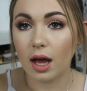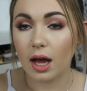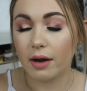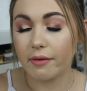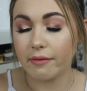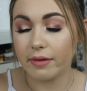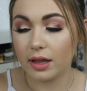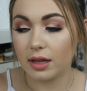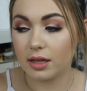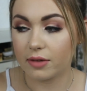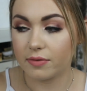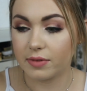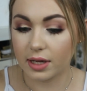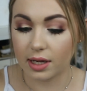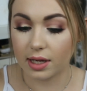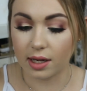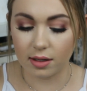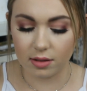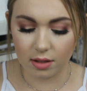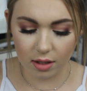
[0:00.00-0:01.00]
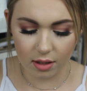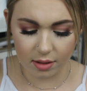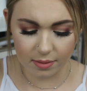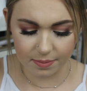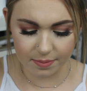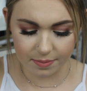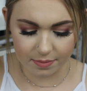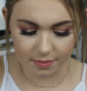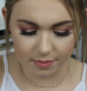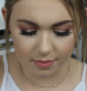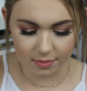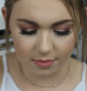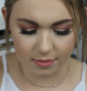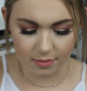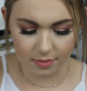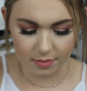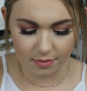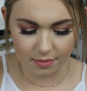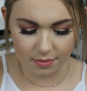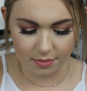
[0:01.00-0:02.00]
I really love that colour.
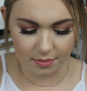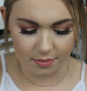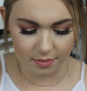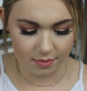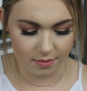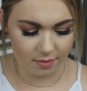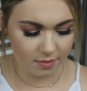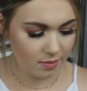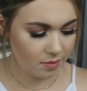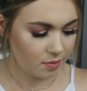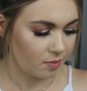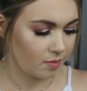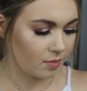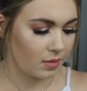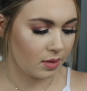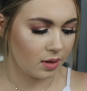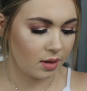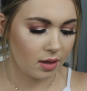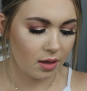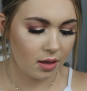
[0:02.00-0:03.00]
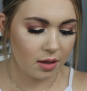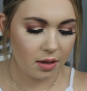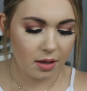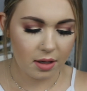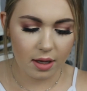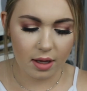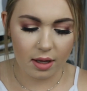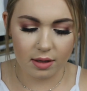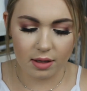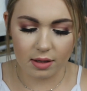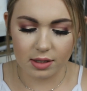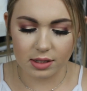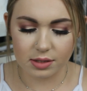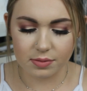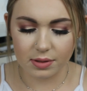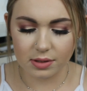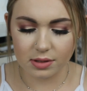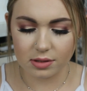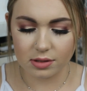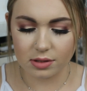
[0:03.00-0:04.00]
And then this
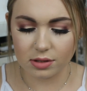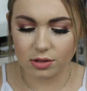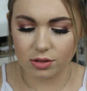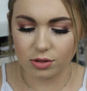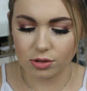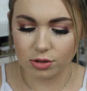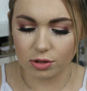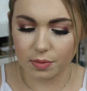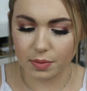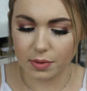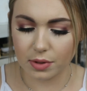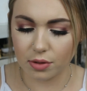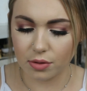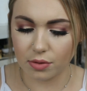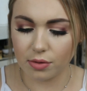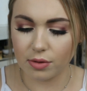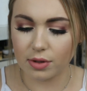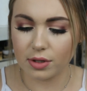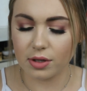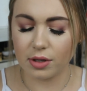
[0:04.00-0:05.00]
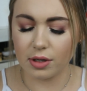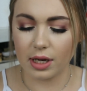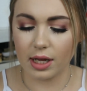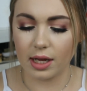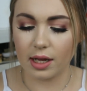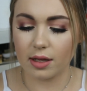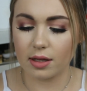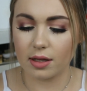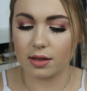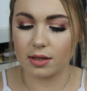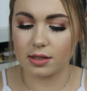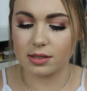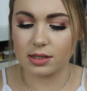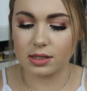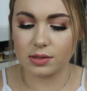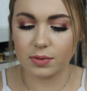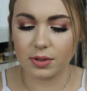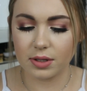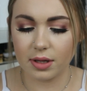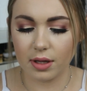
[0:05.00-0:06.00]
one's super cool and unique. This
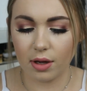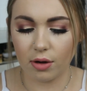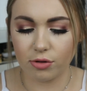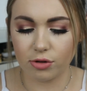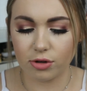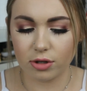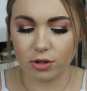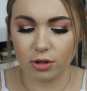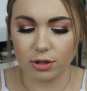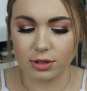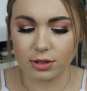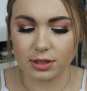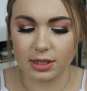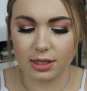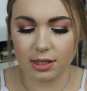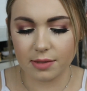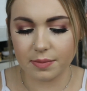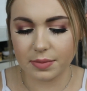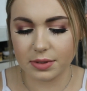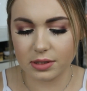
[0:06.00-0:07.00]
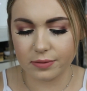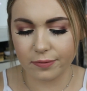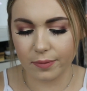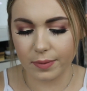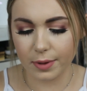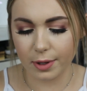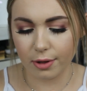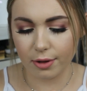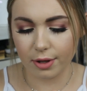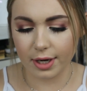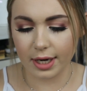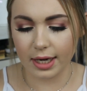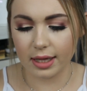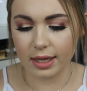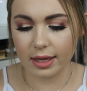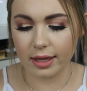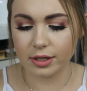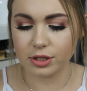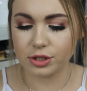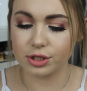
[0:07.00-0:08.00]
is one of the Ultra Glossy Lips from the Holdiay
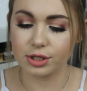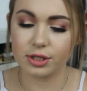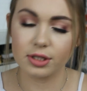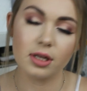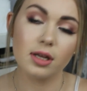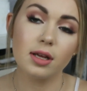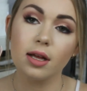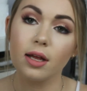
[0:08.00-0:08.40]
collection,